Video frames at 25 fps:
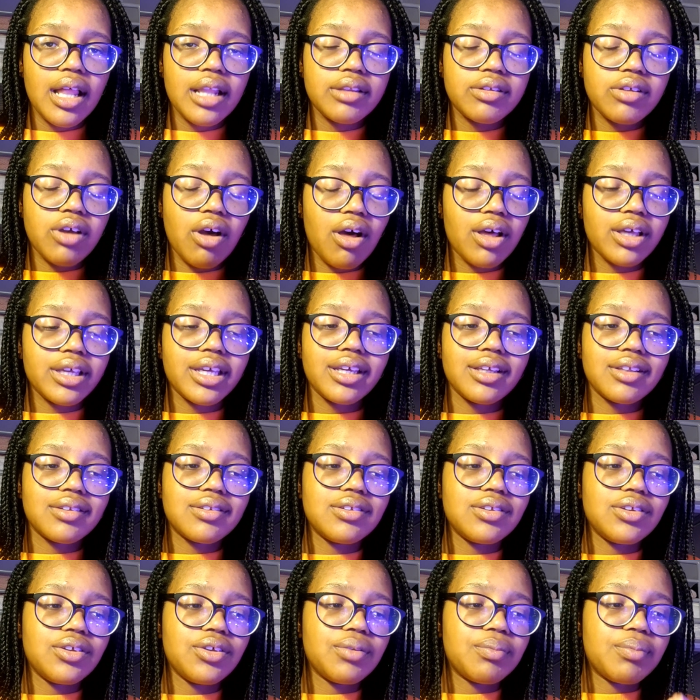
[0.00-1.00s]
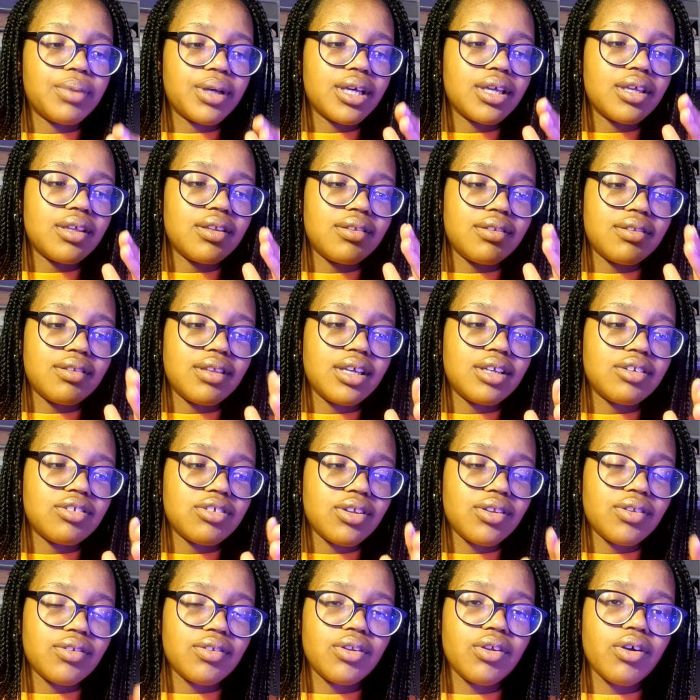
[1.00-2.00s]
talking to you because they
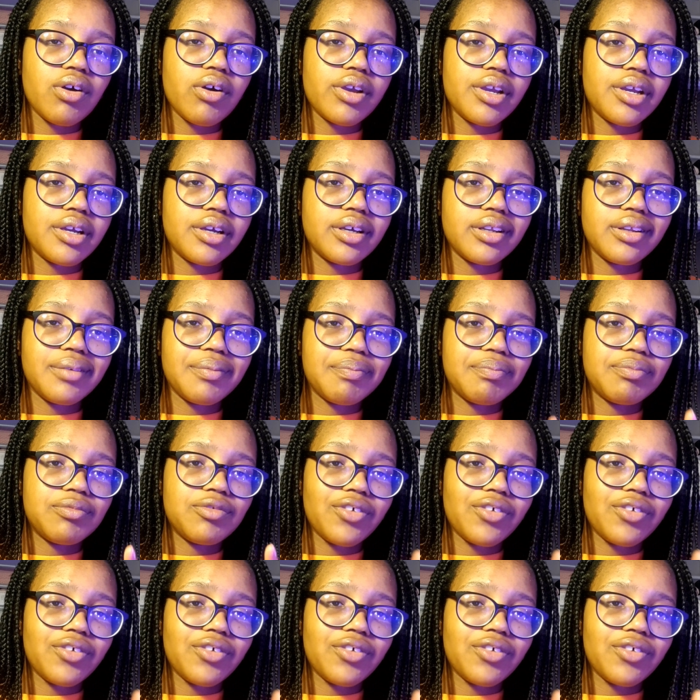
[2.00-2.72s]
just know you're gonna